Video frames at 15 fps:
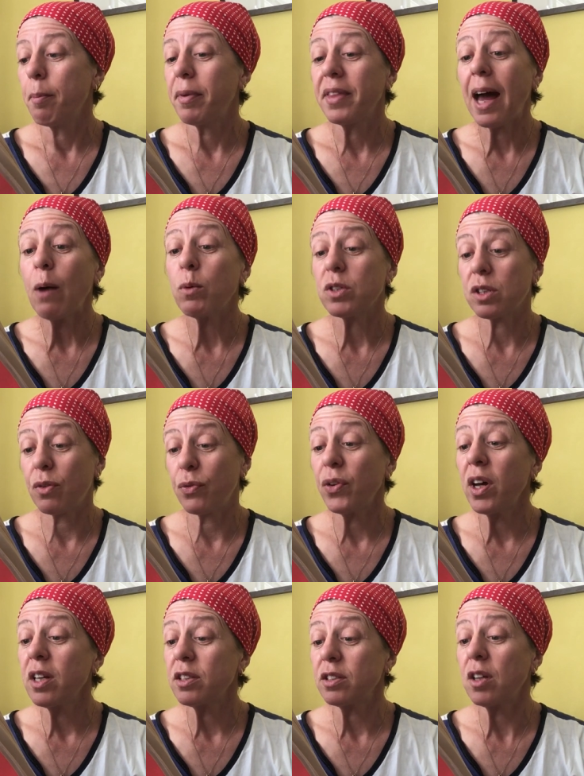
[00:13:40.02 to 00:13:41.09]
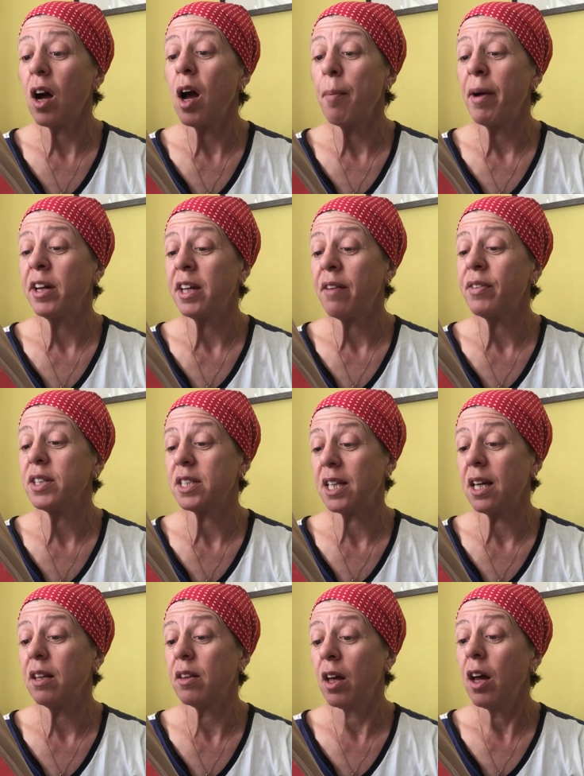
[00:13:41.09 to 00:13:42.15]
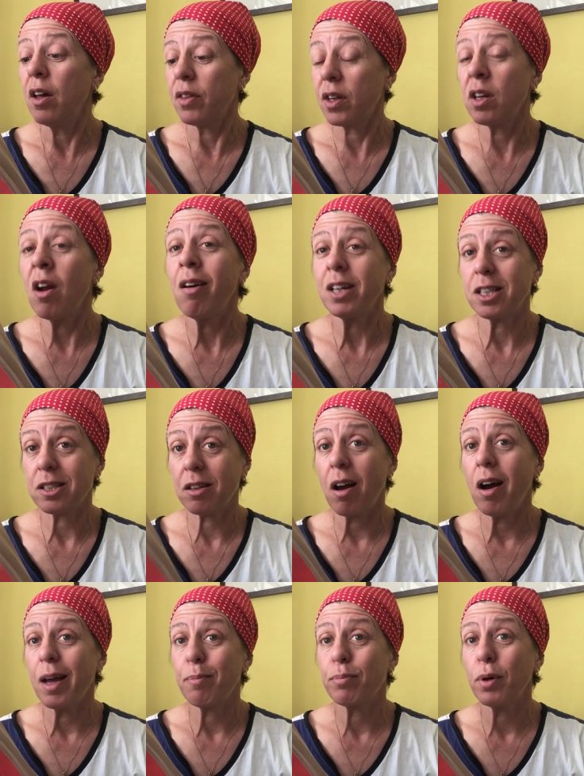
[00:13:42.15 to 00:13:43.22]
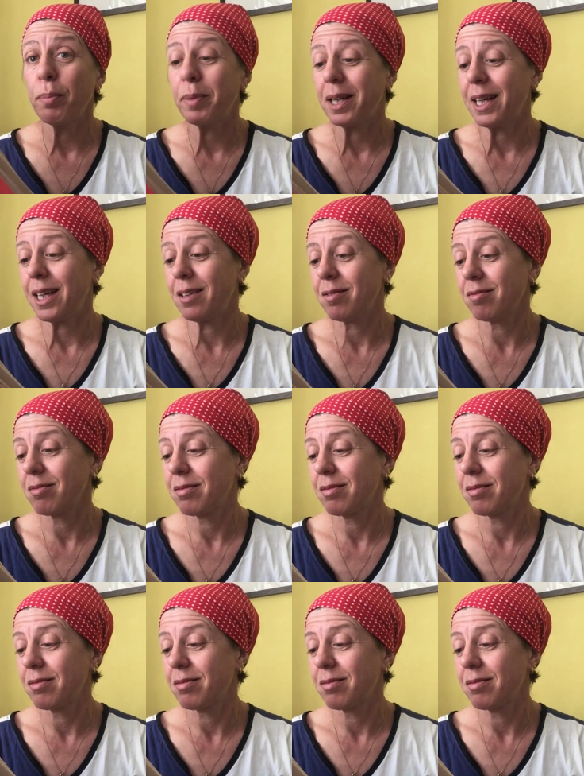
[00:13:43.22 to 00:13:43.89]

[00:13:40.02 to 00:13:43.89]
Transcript: But that was the first time I'd ever seen the night sky properly.